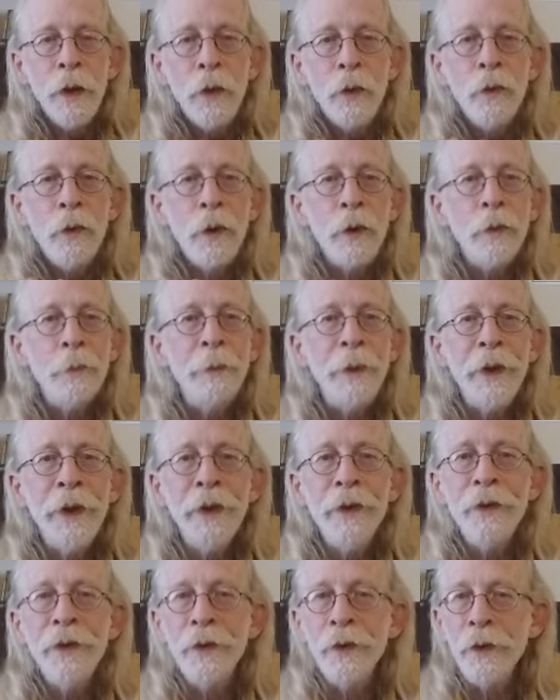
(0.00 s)
will
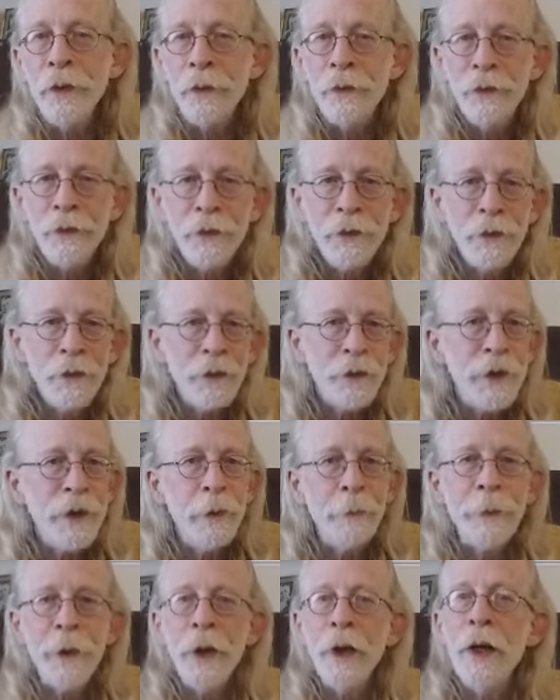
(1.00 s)
be to
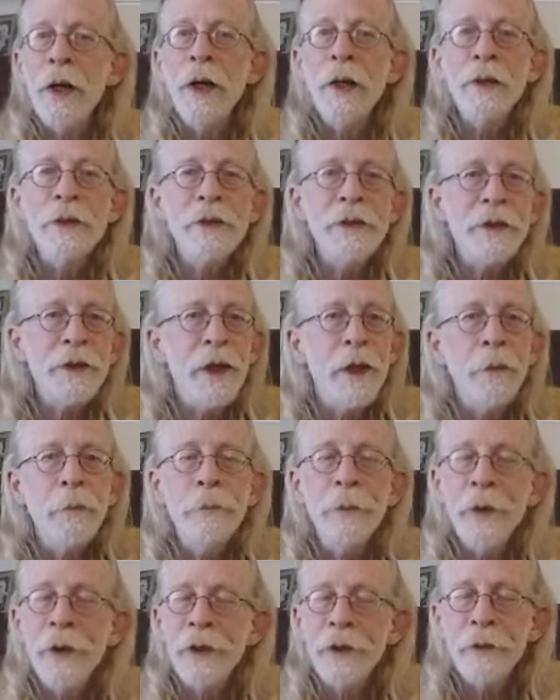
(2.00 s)
flip on some
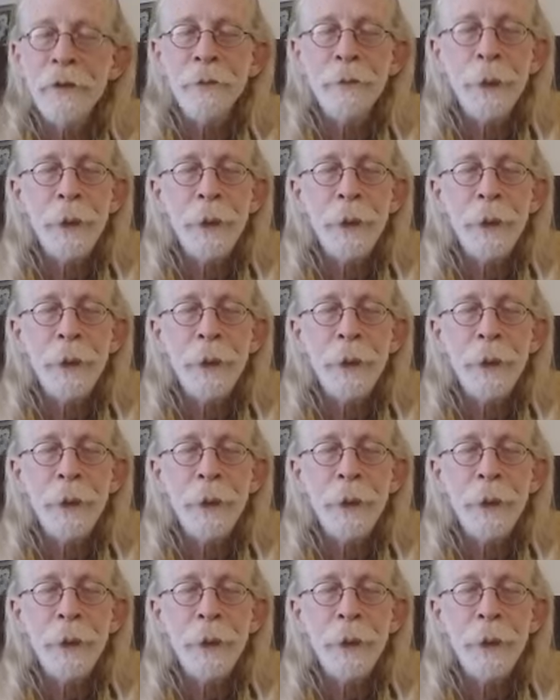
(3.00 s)
bit of